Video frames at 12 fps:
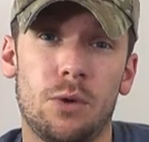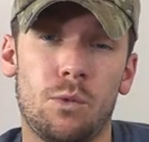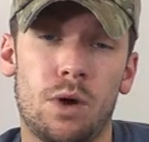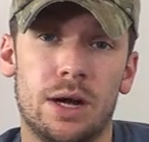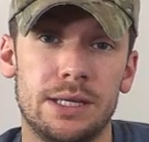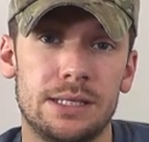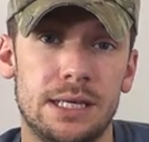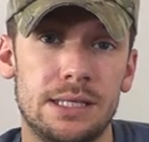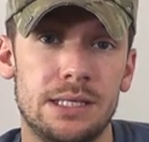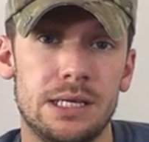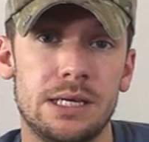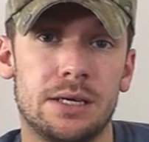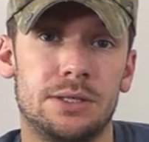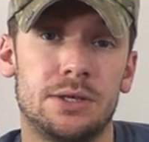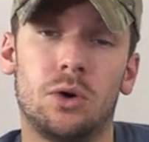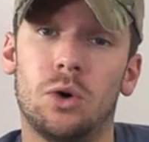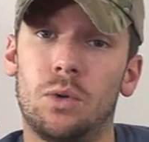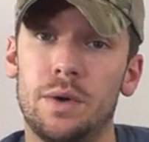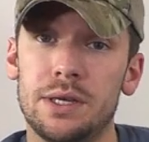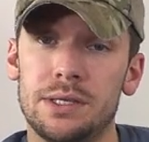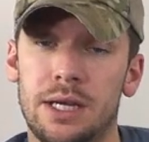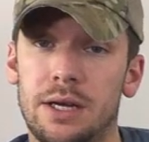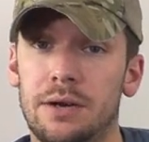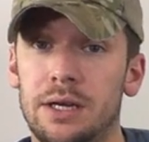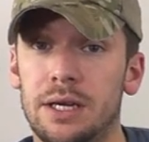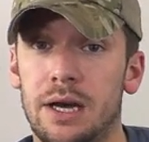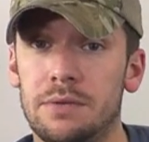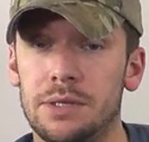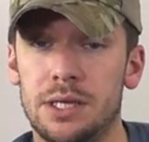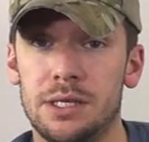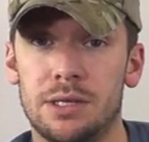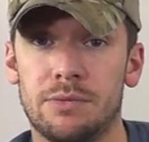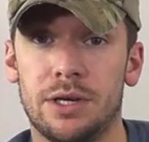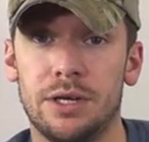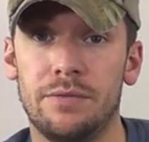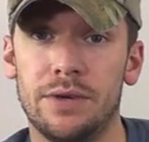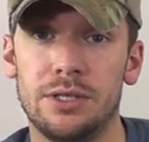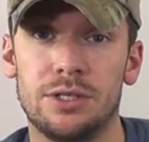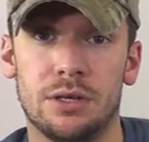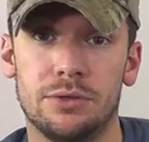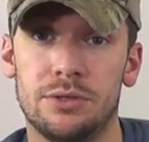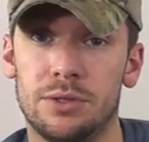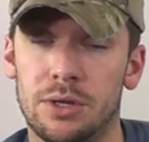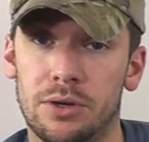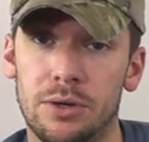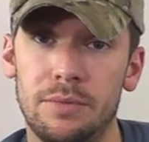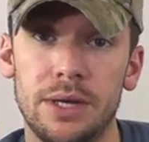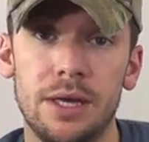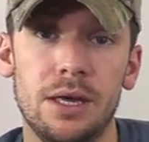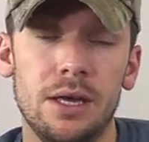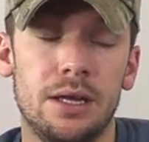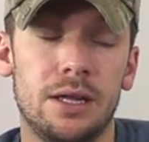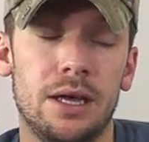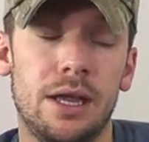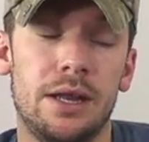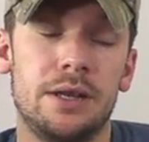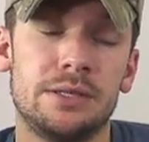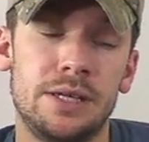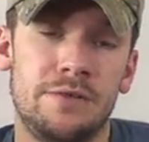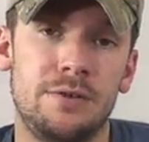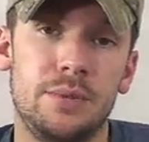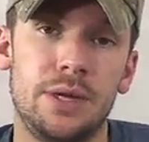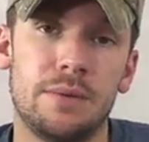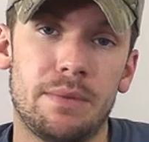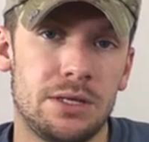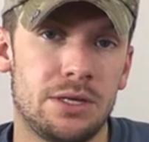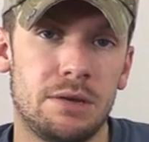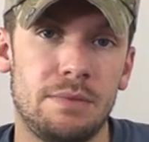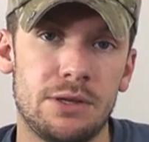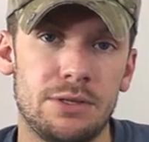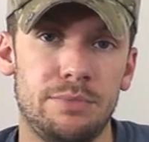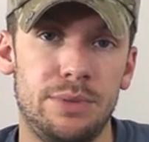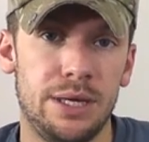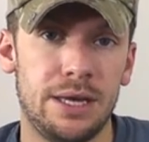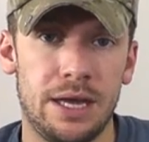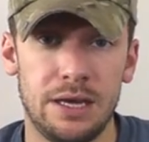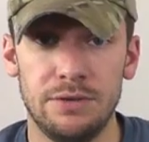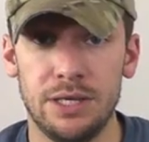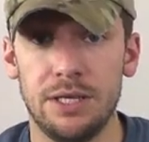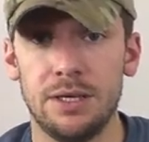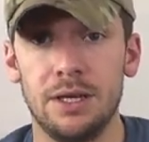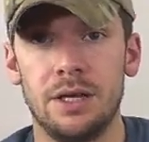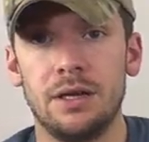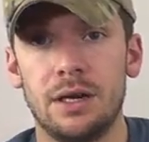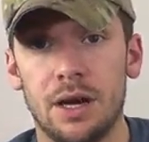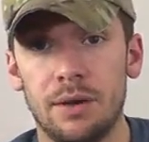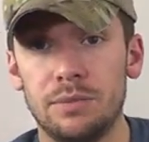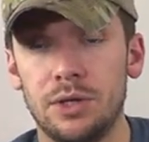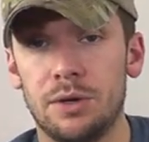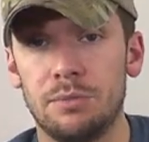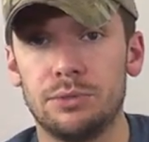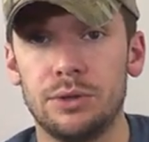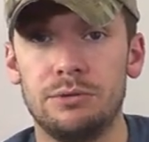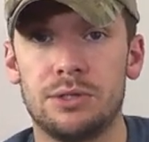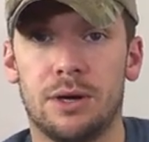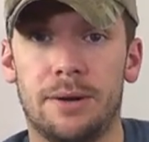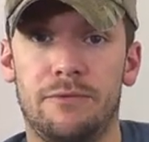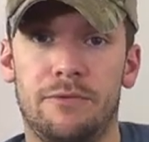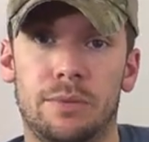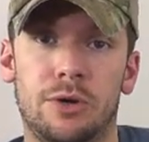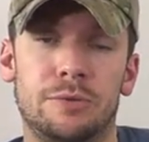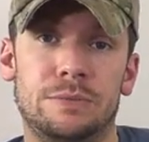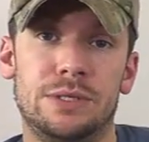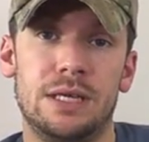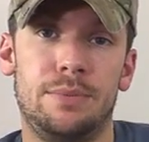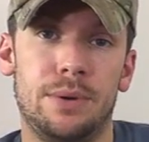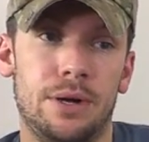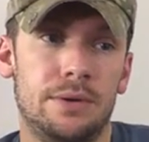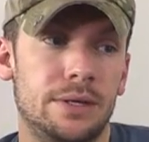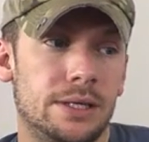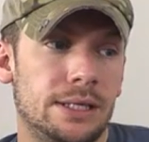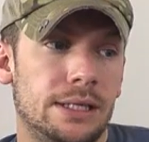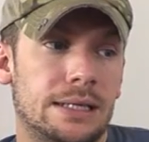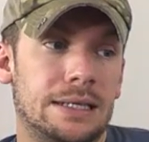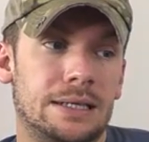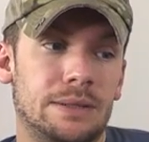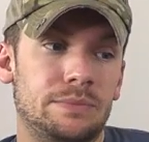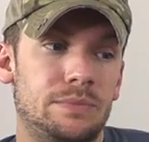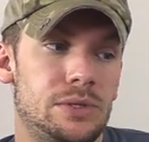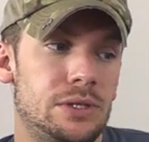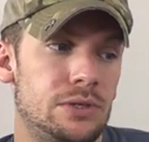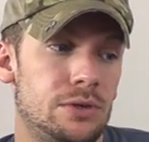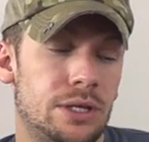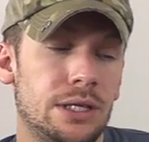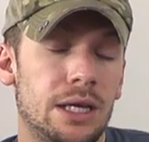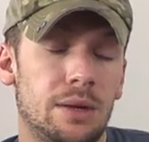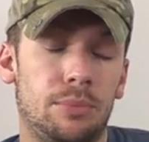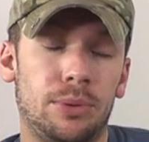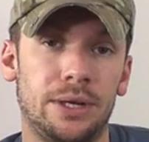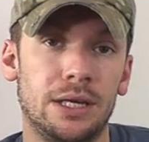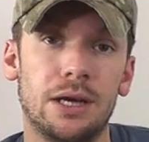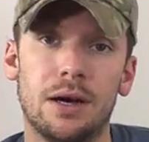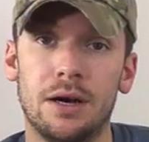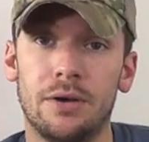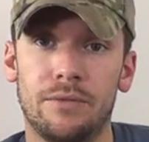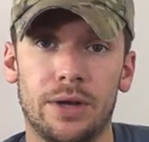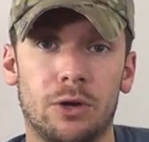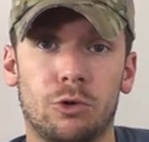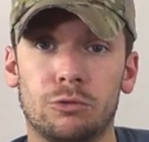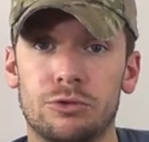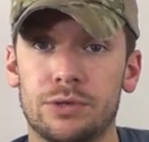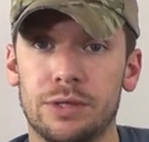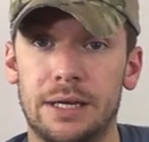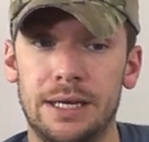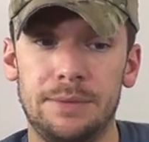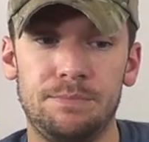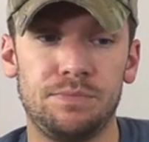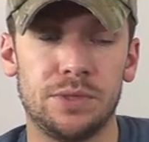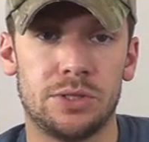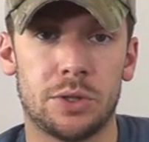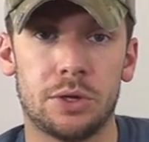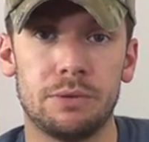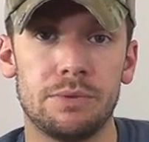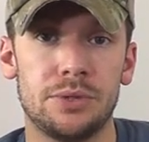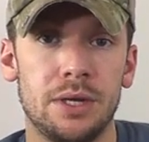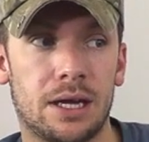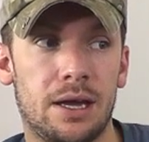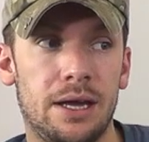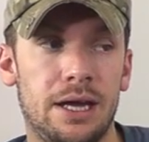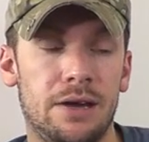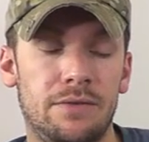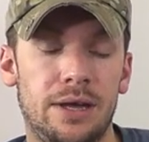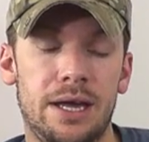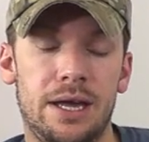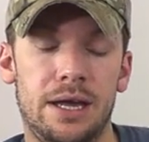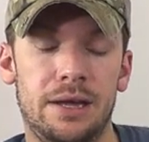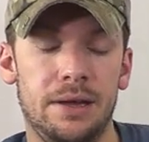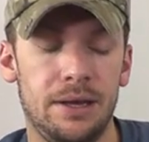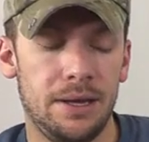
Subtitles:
a wise idea to always carry, I would say, some kind of a shelter tarp. Now, and it doesn't have to be. I'm not talking about some big, heavy, you know, blue tarp from Home Depot. You can get plenty of, like, ultralight tarps. I have a